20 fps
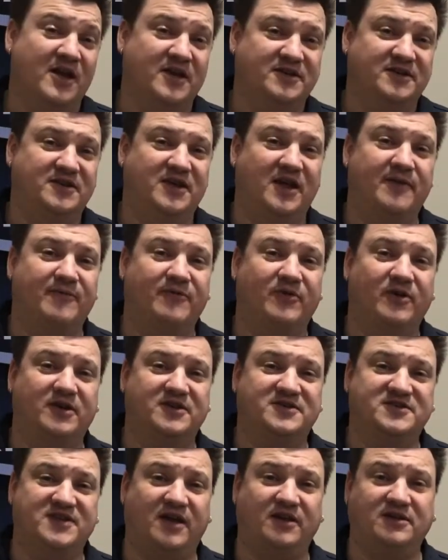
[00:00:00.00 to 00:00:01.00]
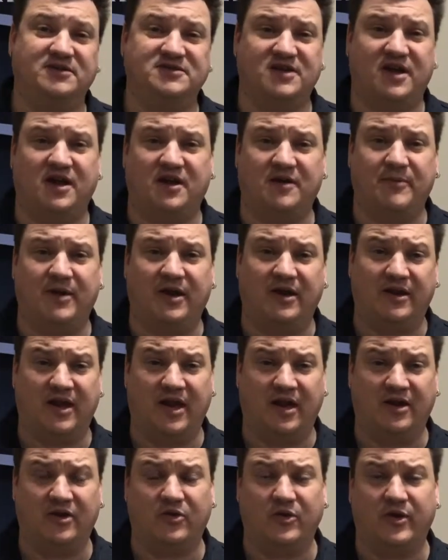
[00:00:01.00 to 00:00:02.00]
Today I'm very excited to talk about a
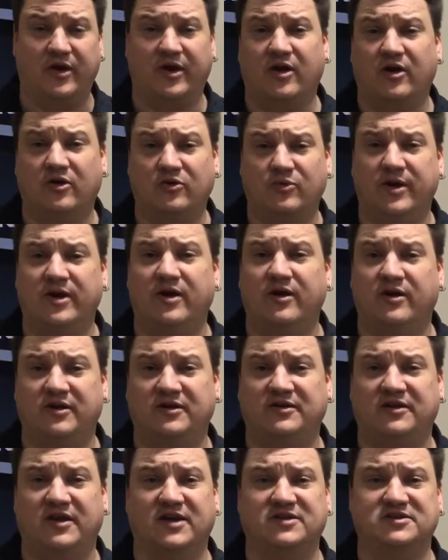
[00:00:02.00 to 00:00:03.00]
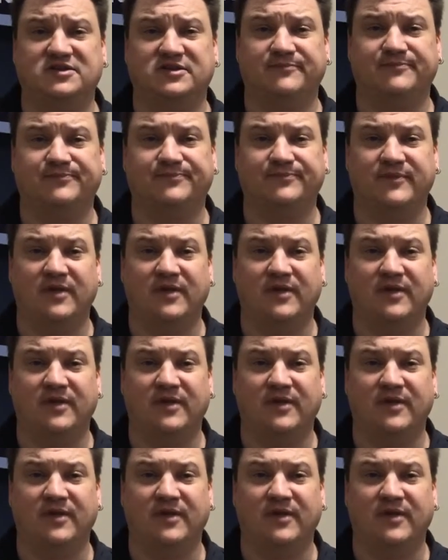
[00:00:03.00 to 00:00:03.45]
category called radar detection.